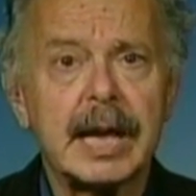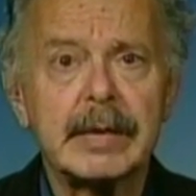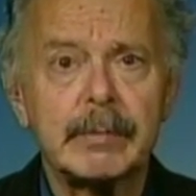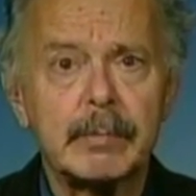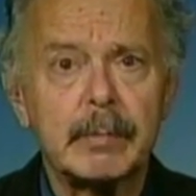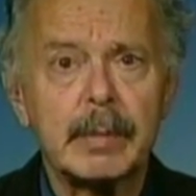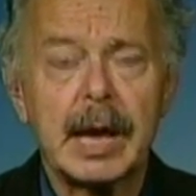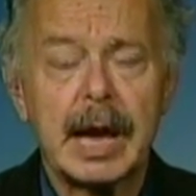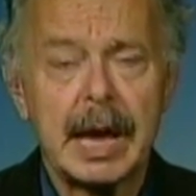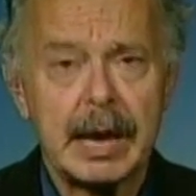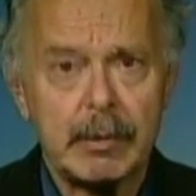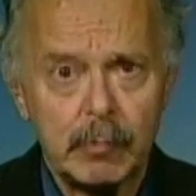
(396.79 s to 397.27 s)

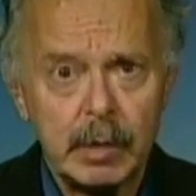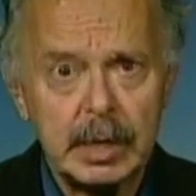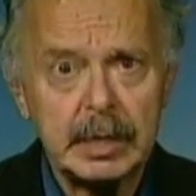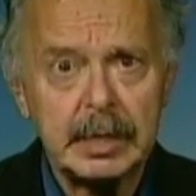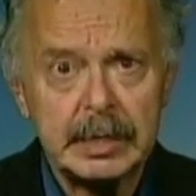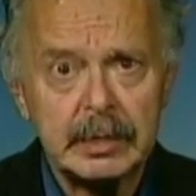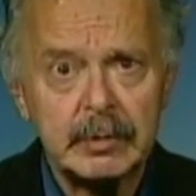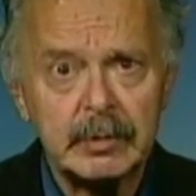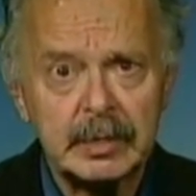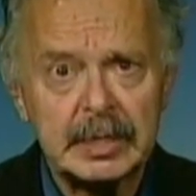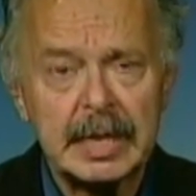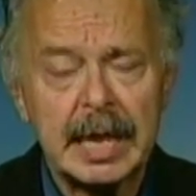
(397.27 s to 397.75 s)
I
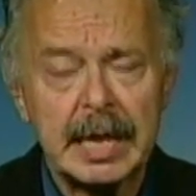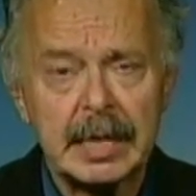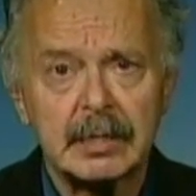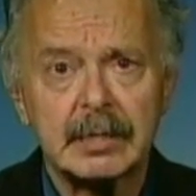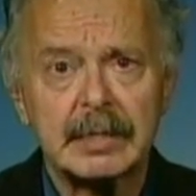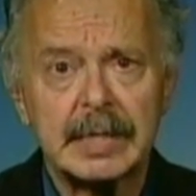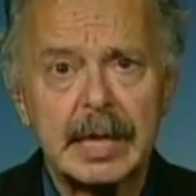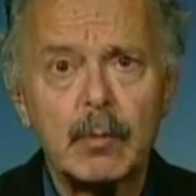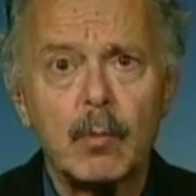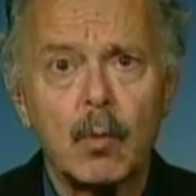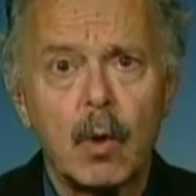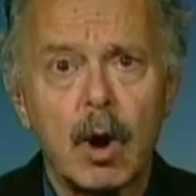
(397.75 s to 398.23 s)
really
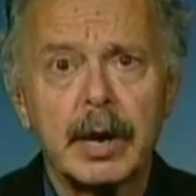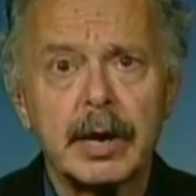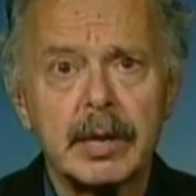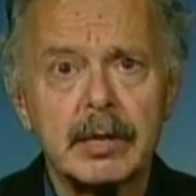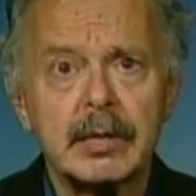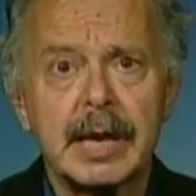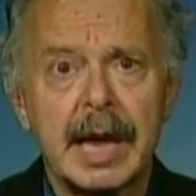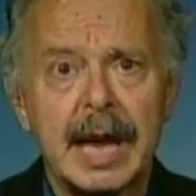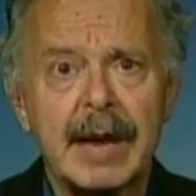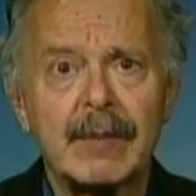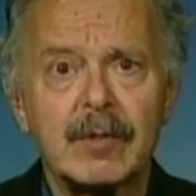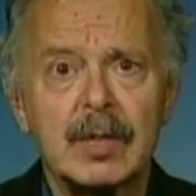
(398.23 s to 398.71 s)
sensed they
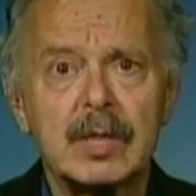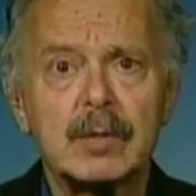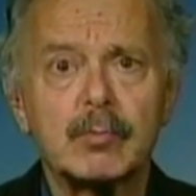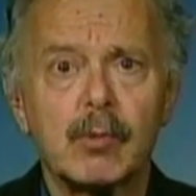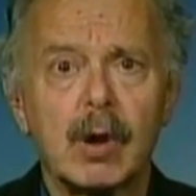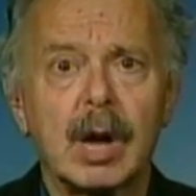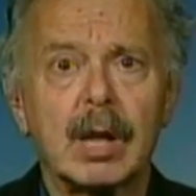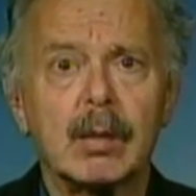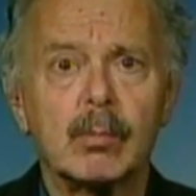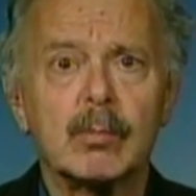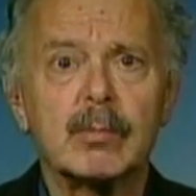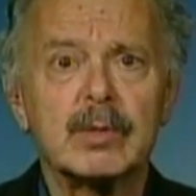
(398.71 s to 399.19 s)
wanted to have this
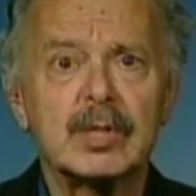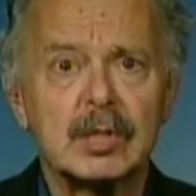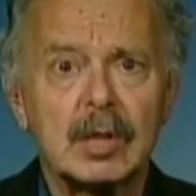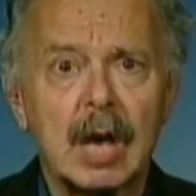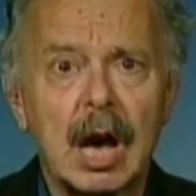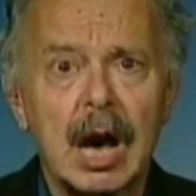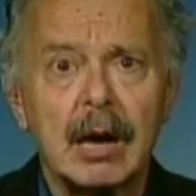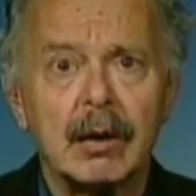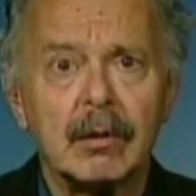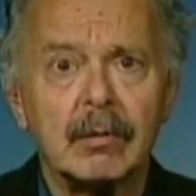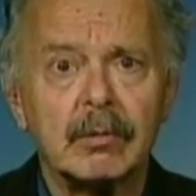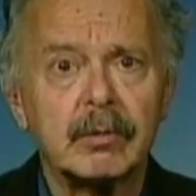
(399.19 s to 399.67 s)
problem
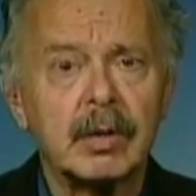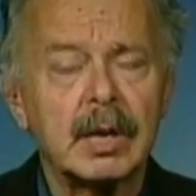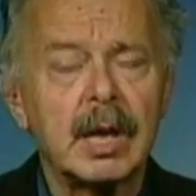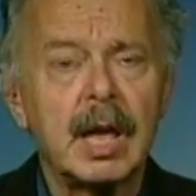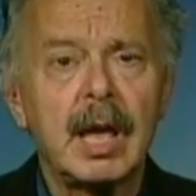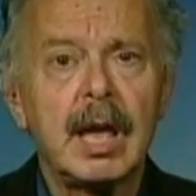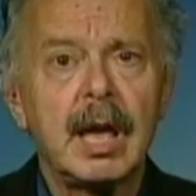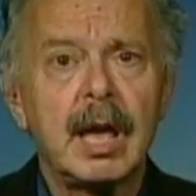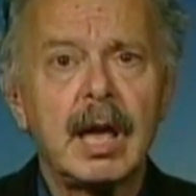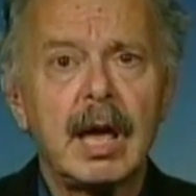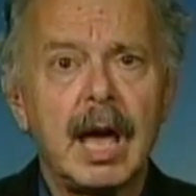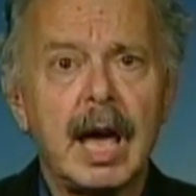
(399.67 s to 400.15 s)
solved,
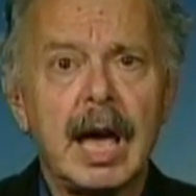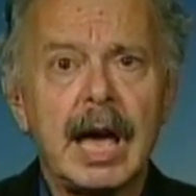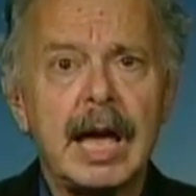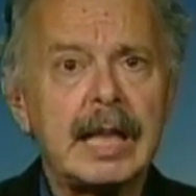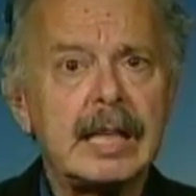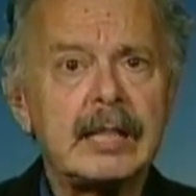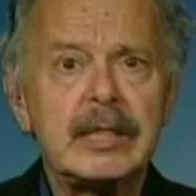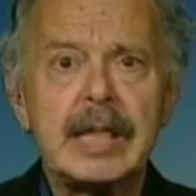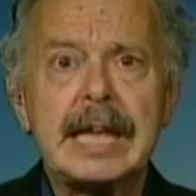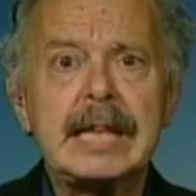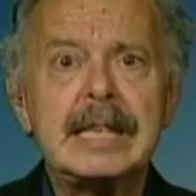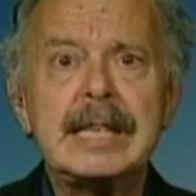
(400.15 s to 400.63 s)

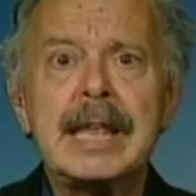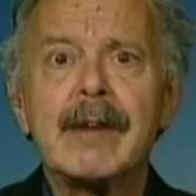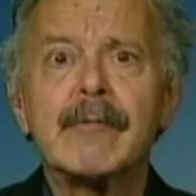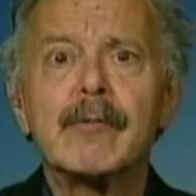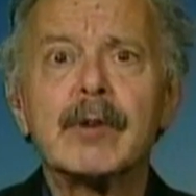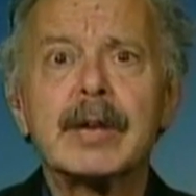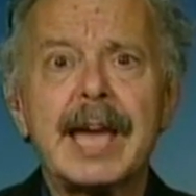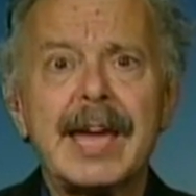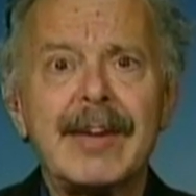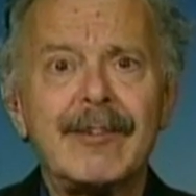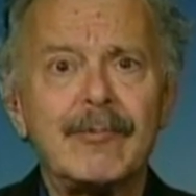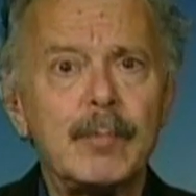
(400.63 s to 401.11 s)
and they
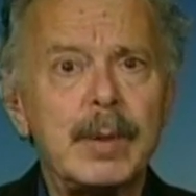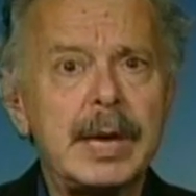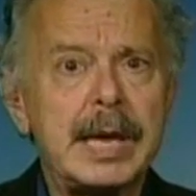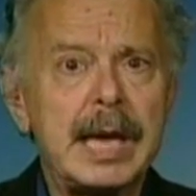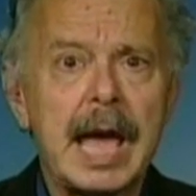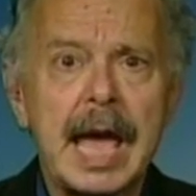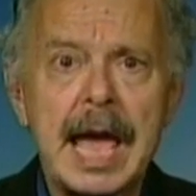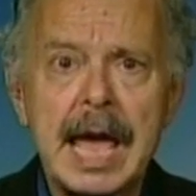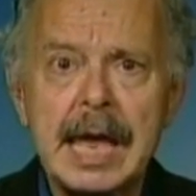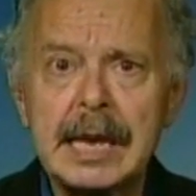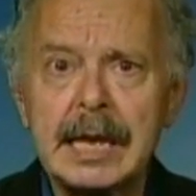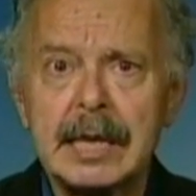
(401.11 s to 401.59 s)
never gave
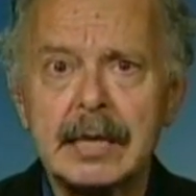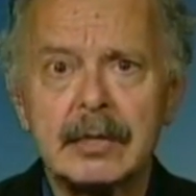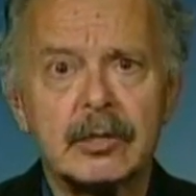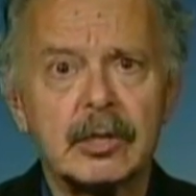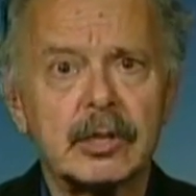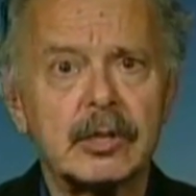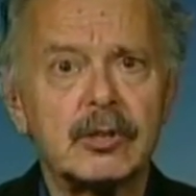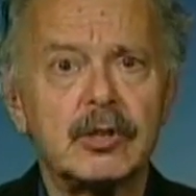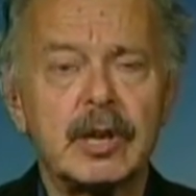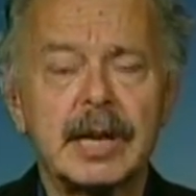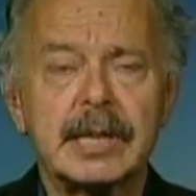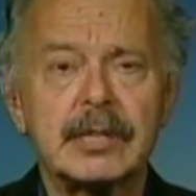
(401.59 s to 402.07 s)
me any
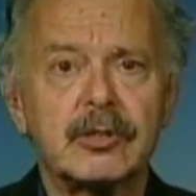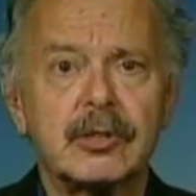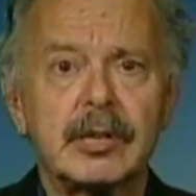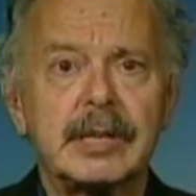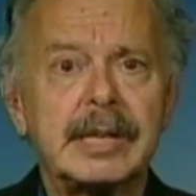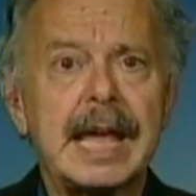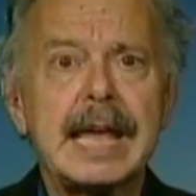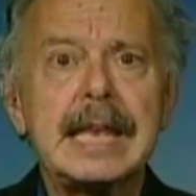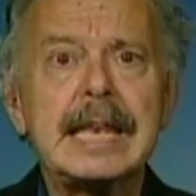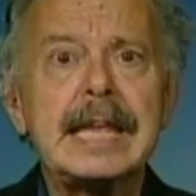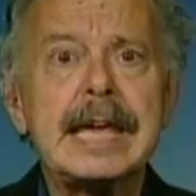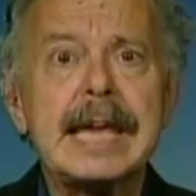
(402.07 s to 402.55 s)

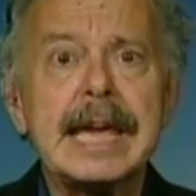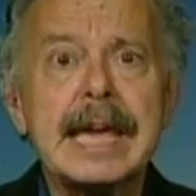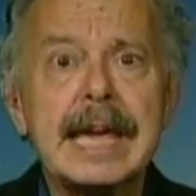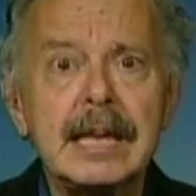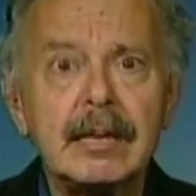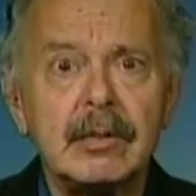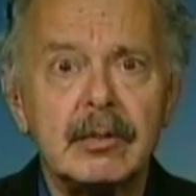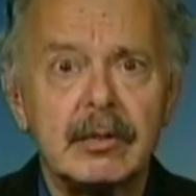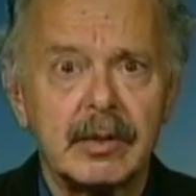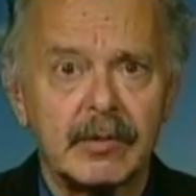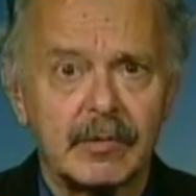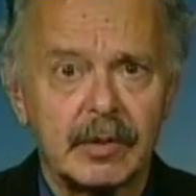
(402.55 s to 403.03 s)
suggestion, any
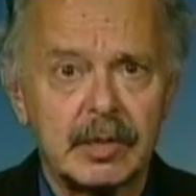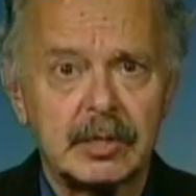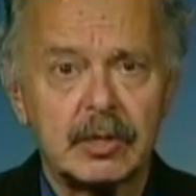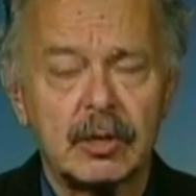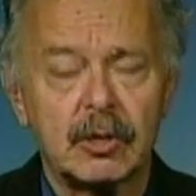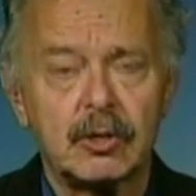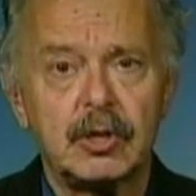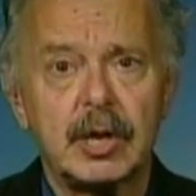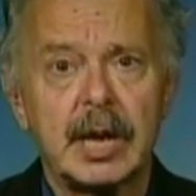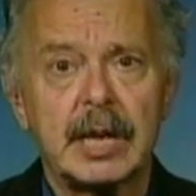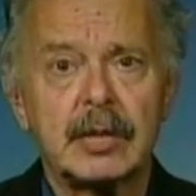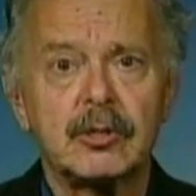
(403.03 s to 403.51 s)
hint of a
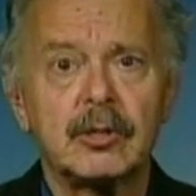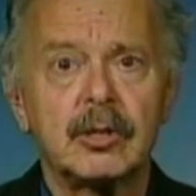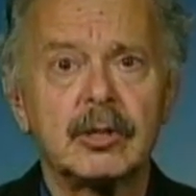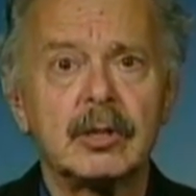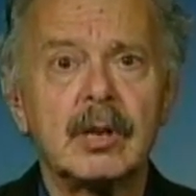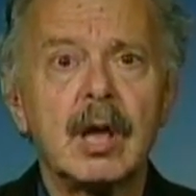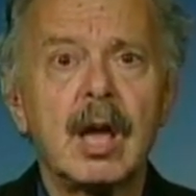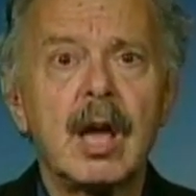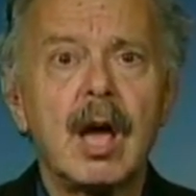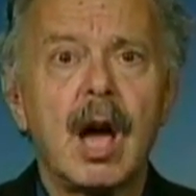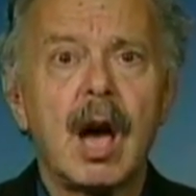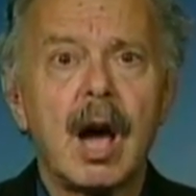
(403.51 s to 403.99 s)

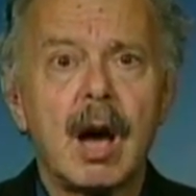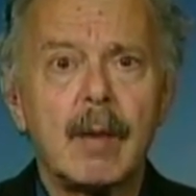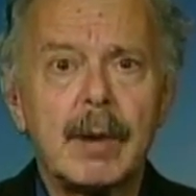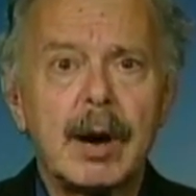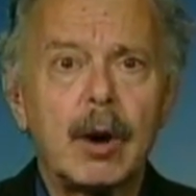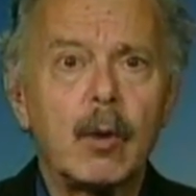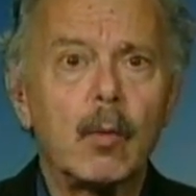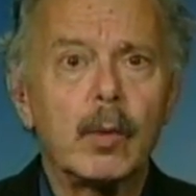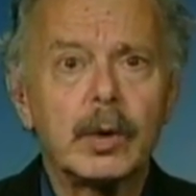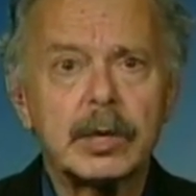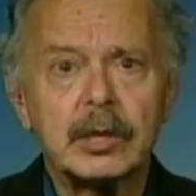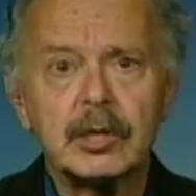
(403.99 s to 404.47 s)
suggestion
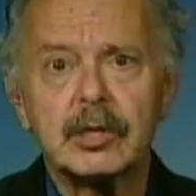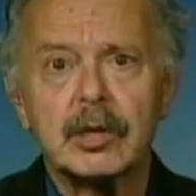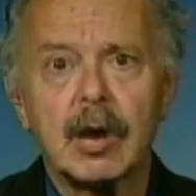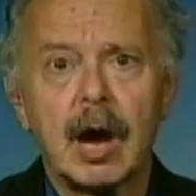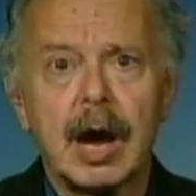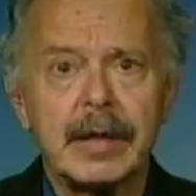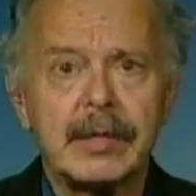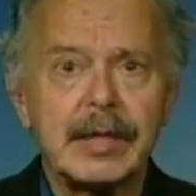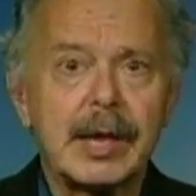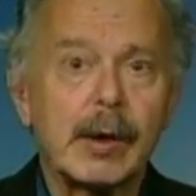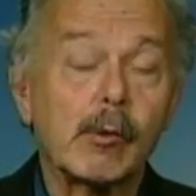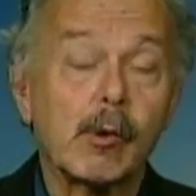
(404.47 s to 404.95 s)
about which
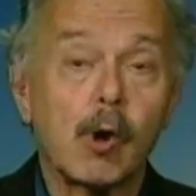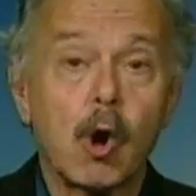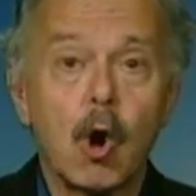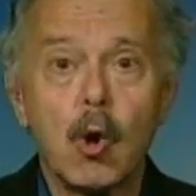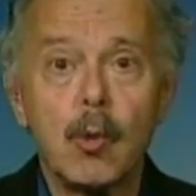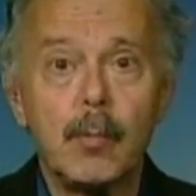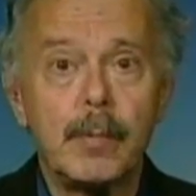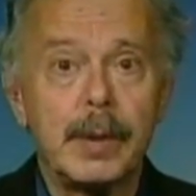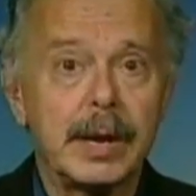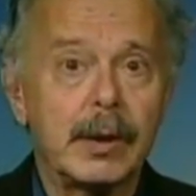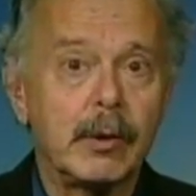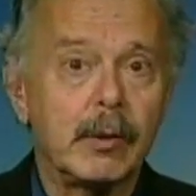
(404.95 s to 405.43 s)
side they were
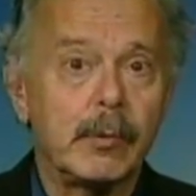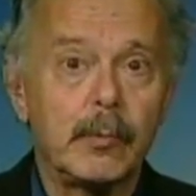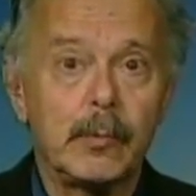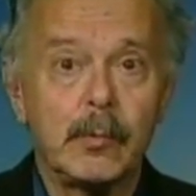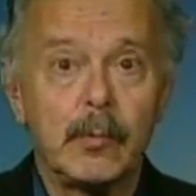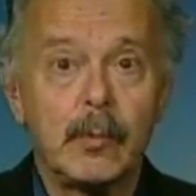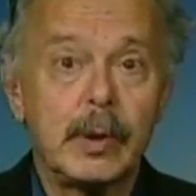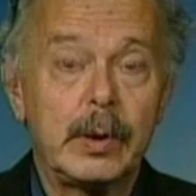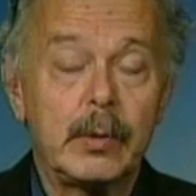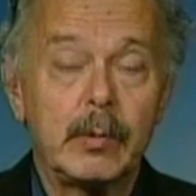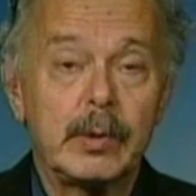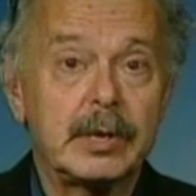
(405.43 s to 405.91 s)

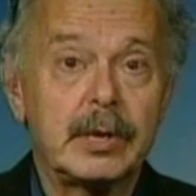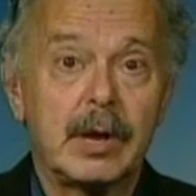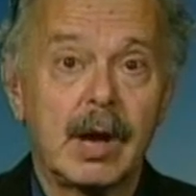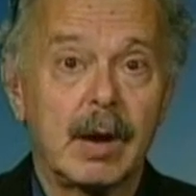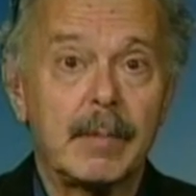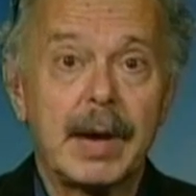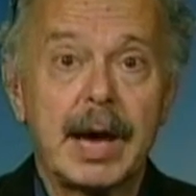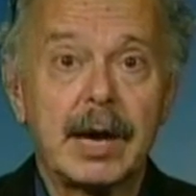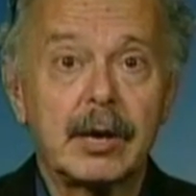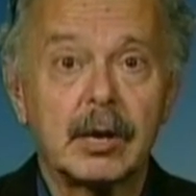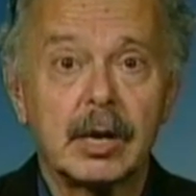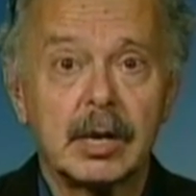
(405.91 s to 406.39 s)
hoping we would
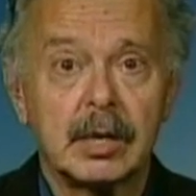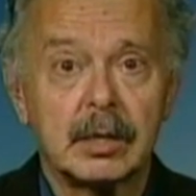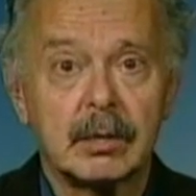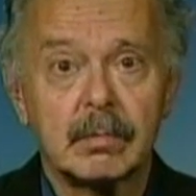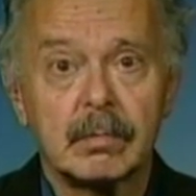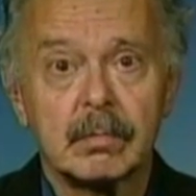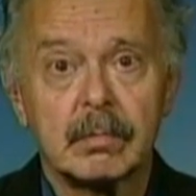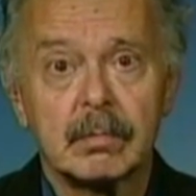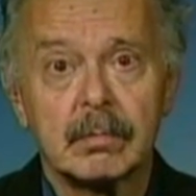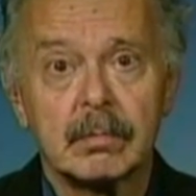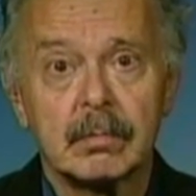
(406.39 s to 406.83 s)
come out on.